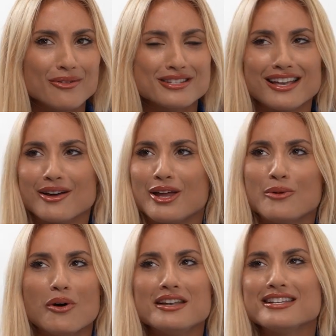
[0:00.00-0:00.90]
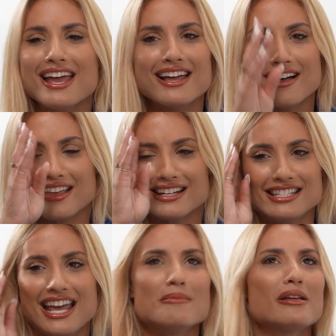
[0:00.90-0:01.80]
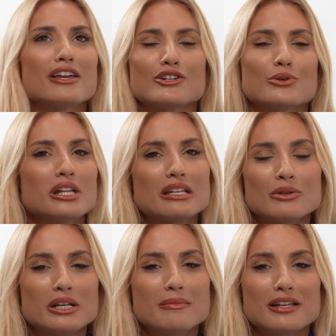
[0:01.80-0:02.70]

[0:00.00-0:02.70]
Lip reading: It was like, in one day, it got like 10 million or 20